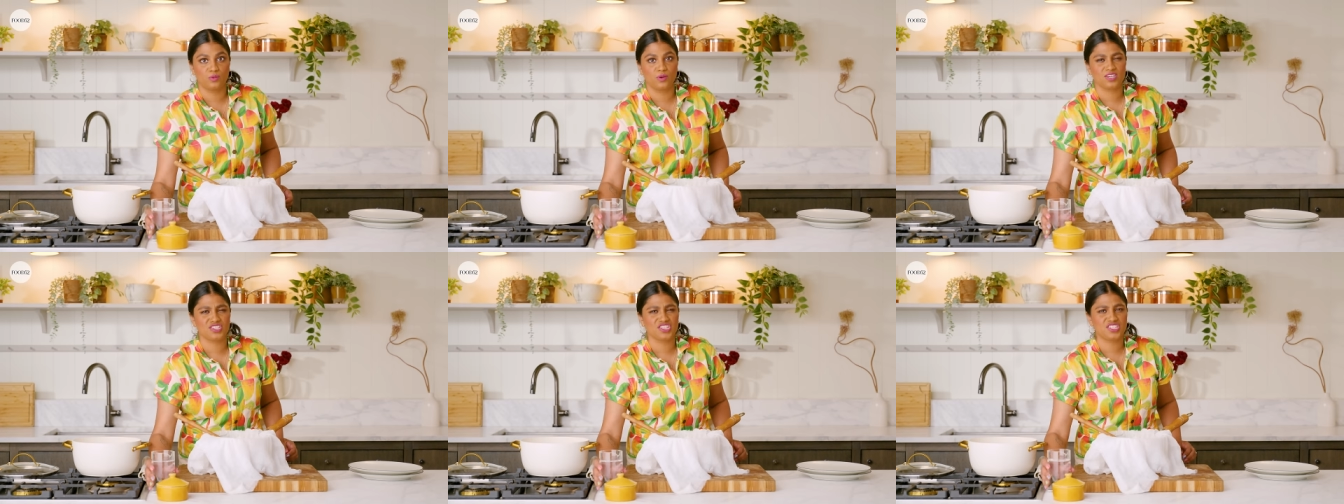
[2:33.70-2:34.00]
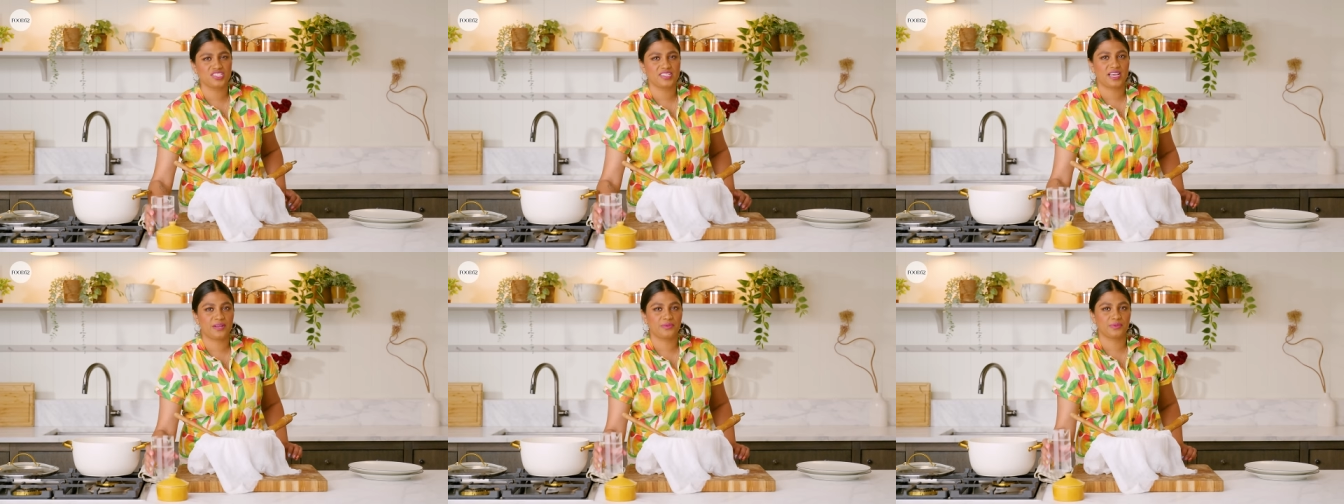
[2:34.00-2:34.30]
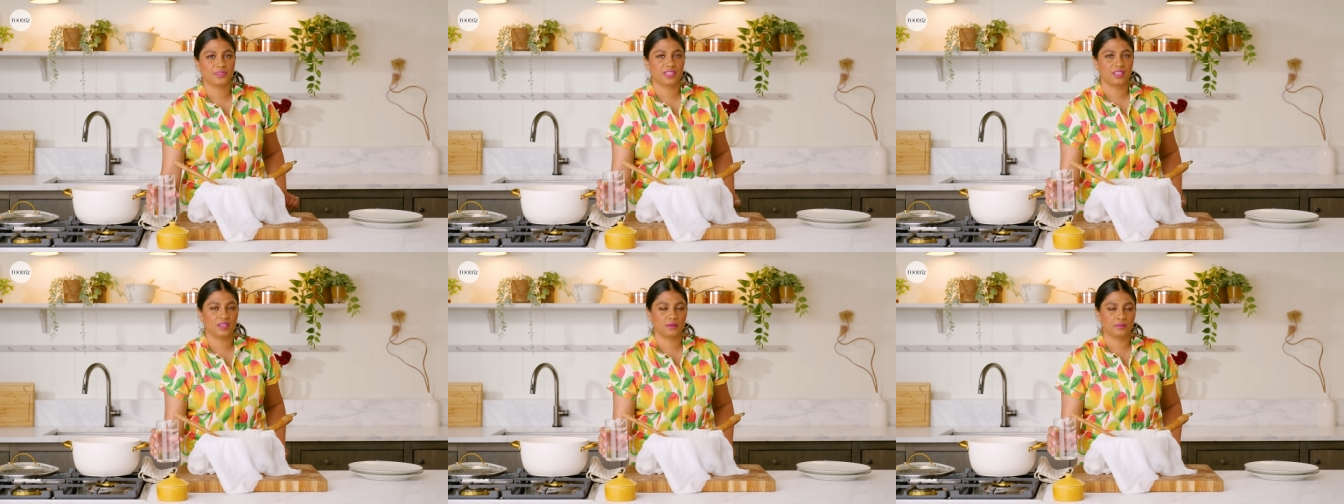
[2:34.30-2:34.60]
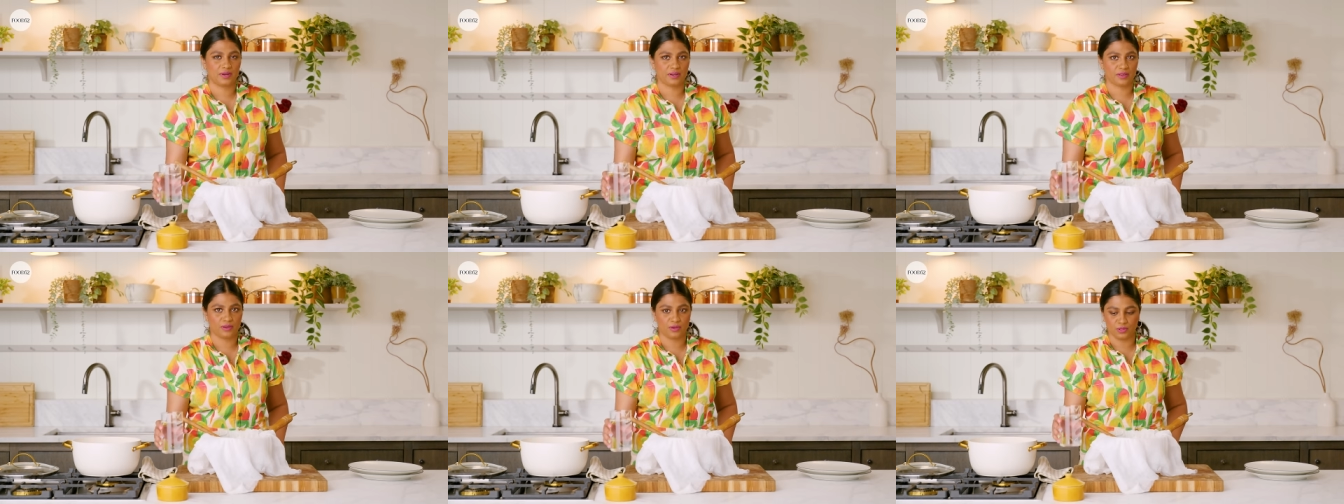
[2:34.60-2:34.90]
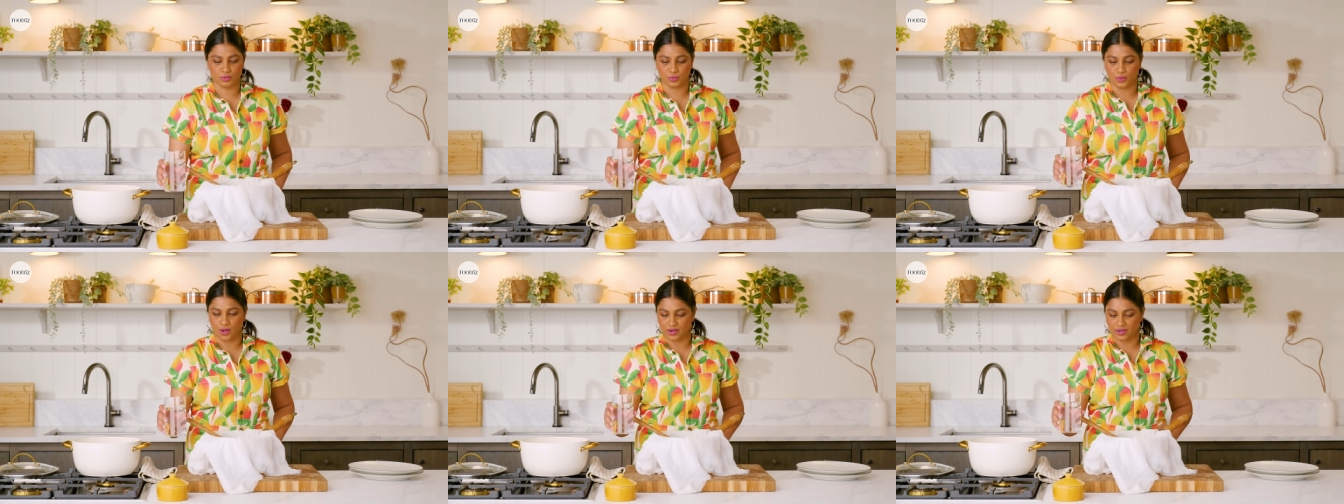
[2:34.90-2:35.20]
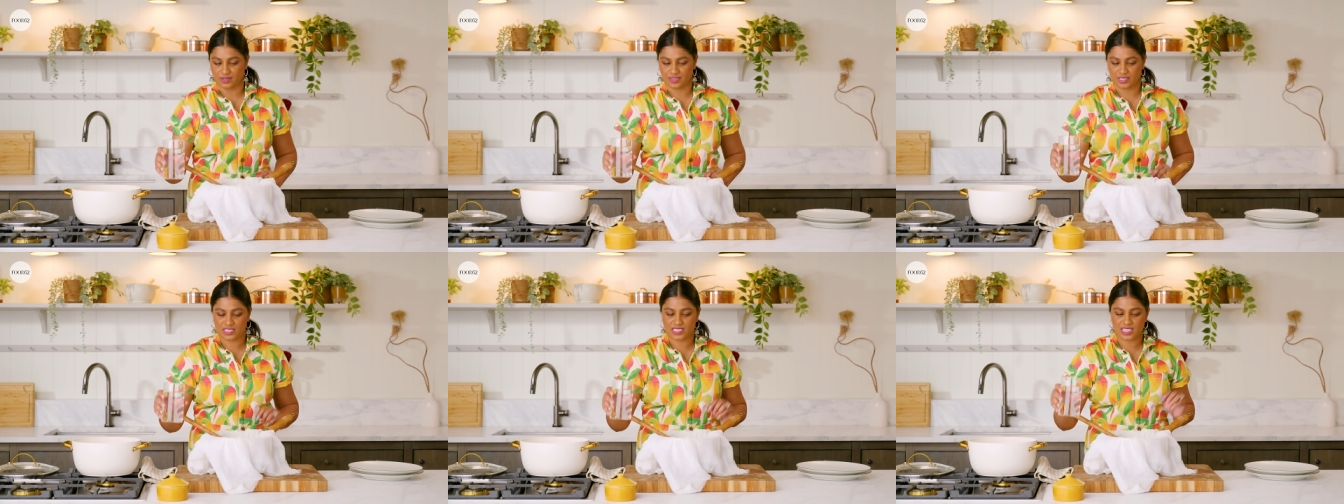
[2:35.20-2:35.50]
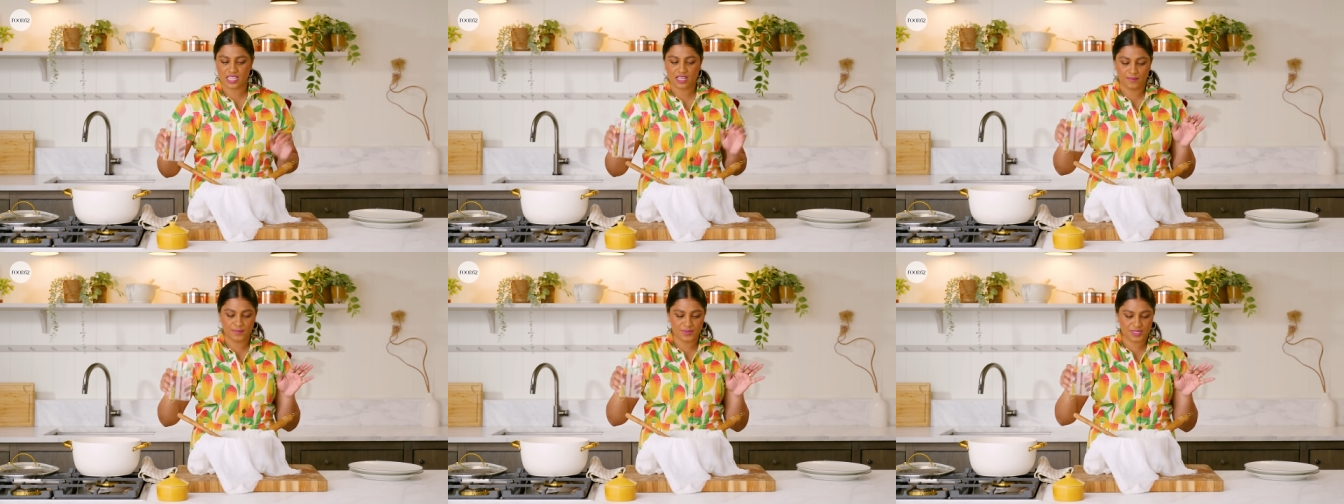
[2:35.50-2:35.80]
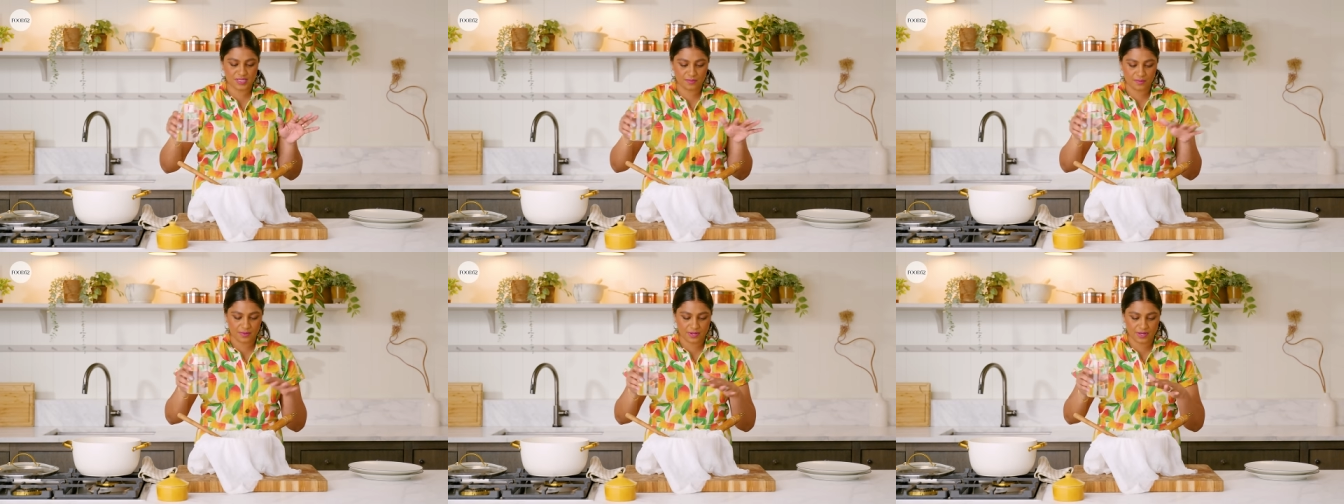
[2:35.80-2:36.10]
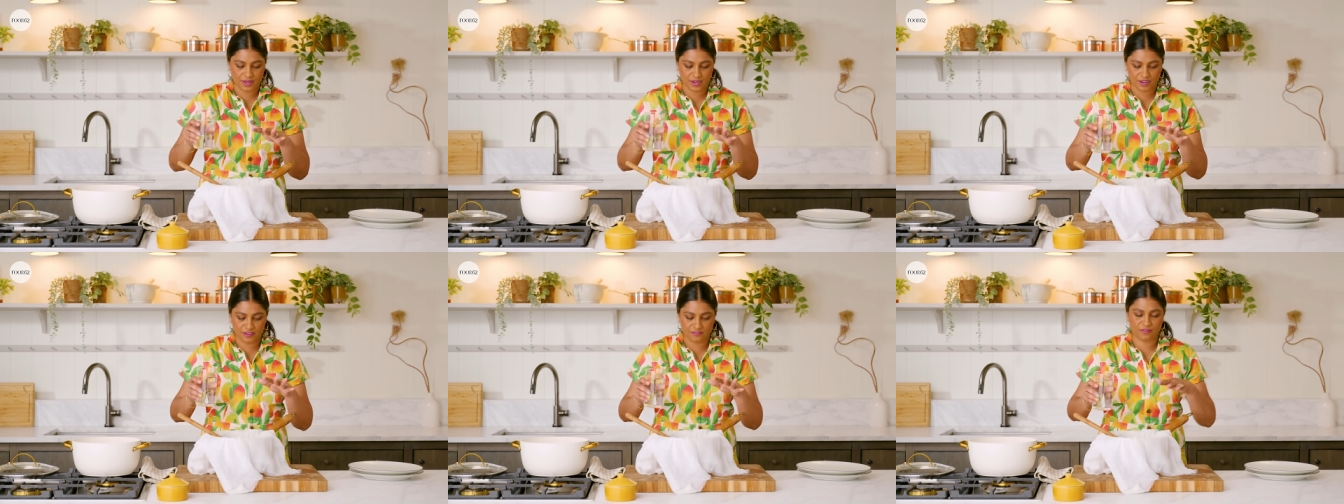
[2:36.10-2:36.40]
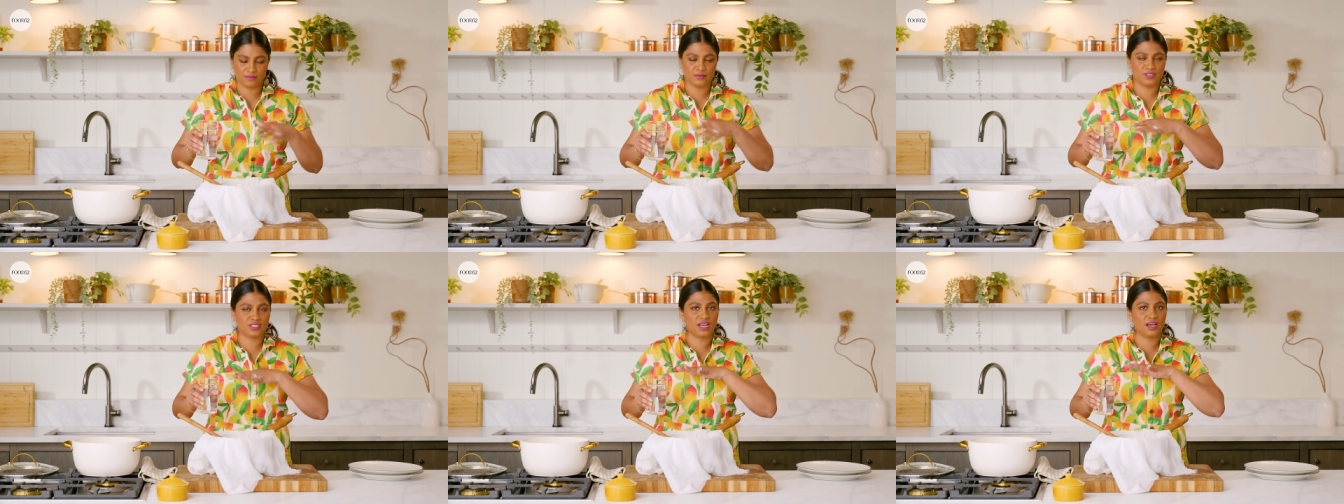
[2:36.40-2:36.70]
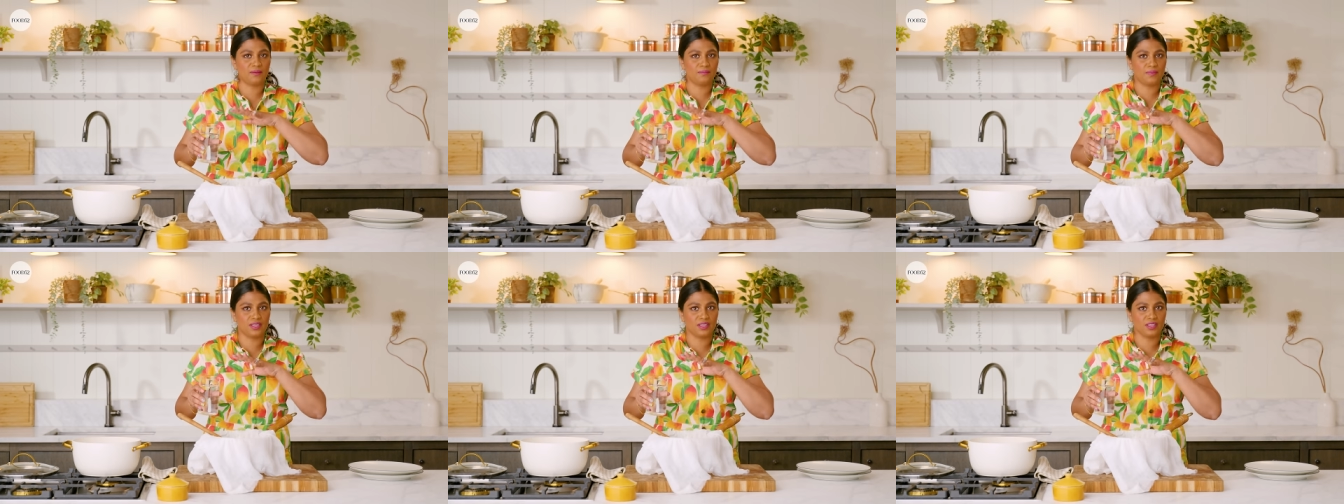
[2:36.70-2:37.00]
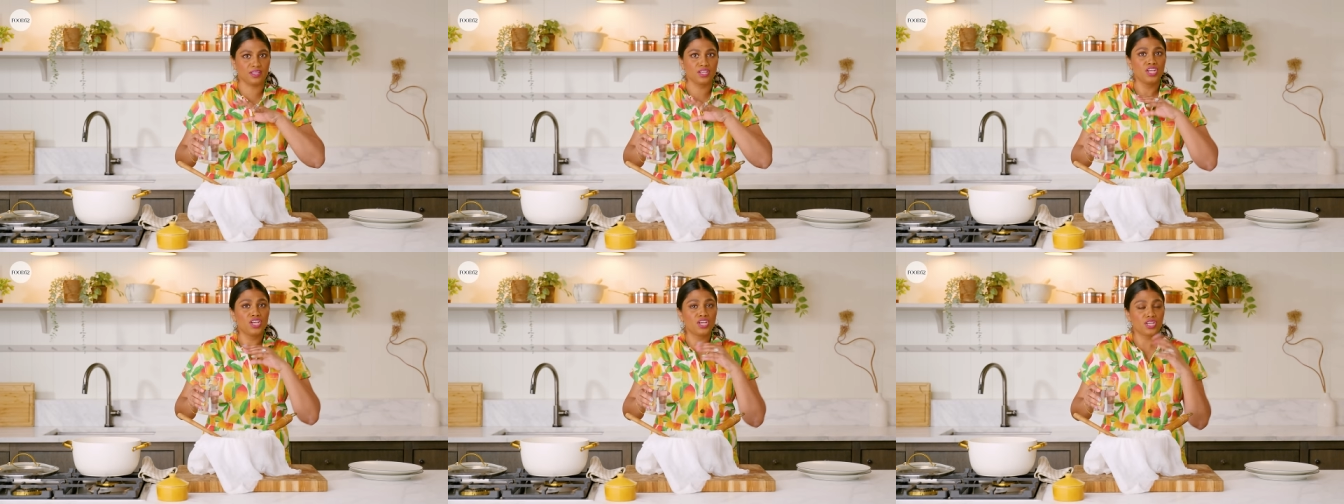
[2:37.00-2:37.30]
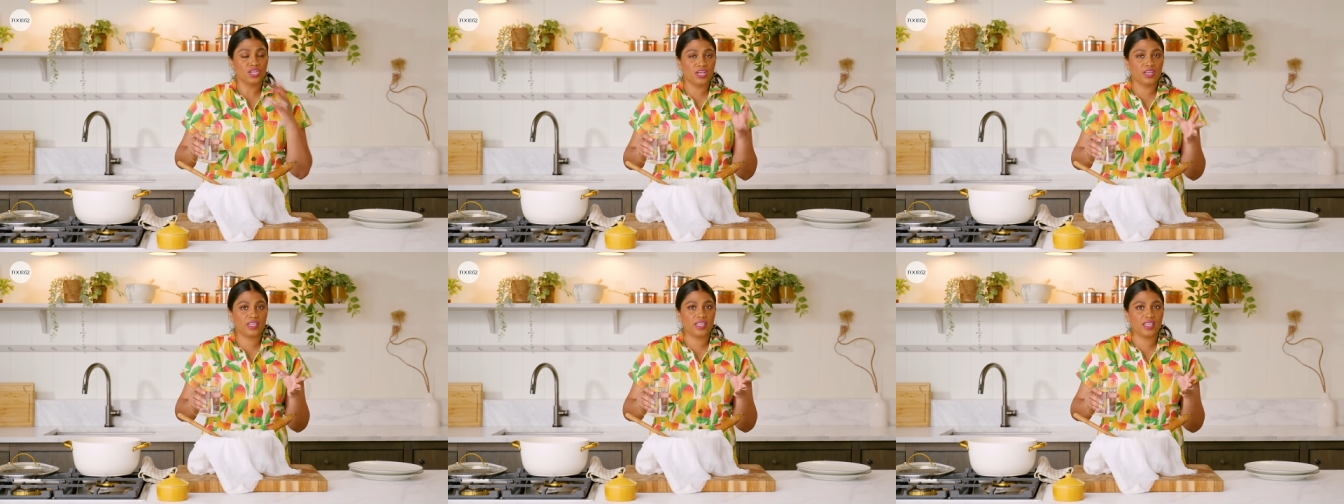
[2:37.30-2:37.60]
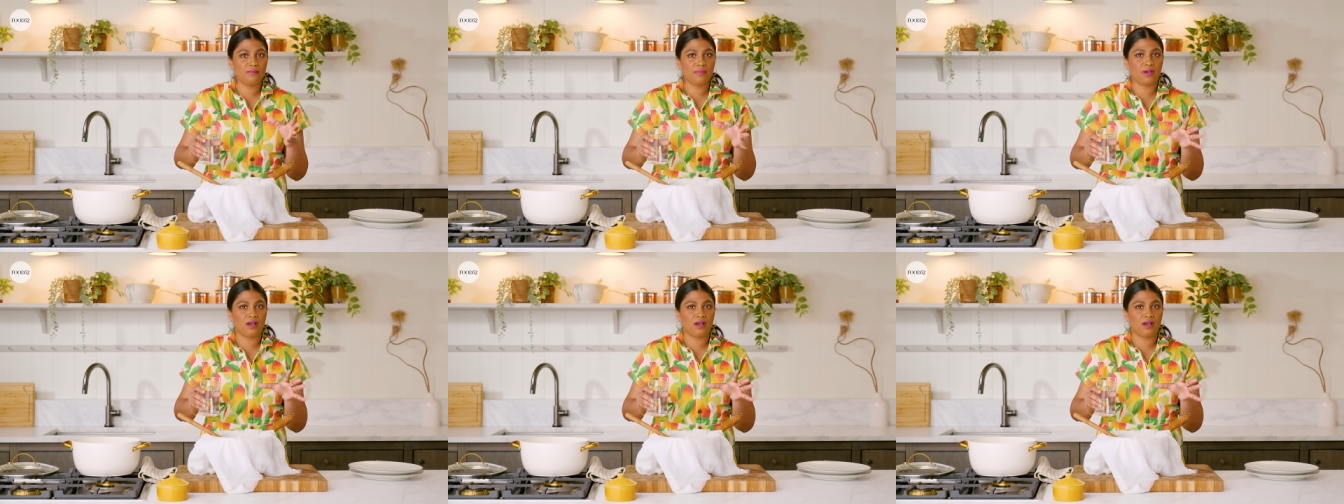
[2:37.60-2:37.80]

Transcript: wash it down with a little bit of cold water. And this helps the paneer from stopping cooking,